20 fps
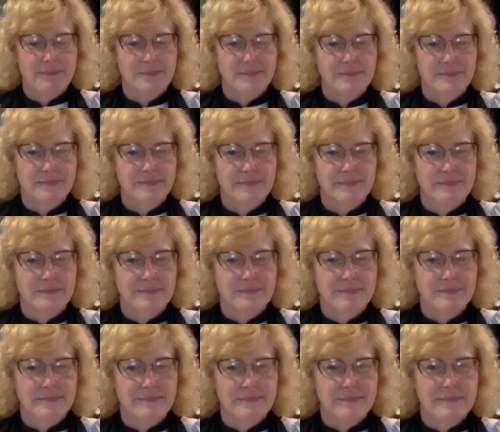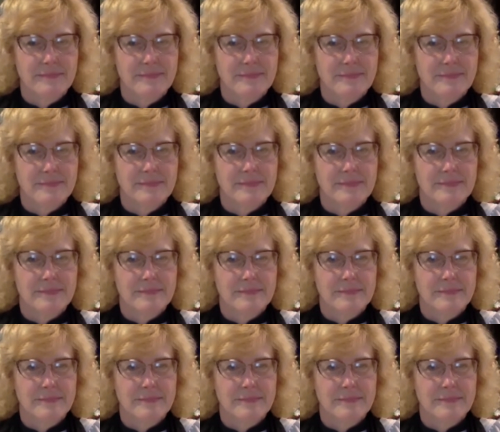(silence)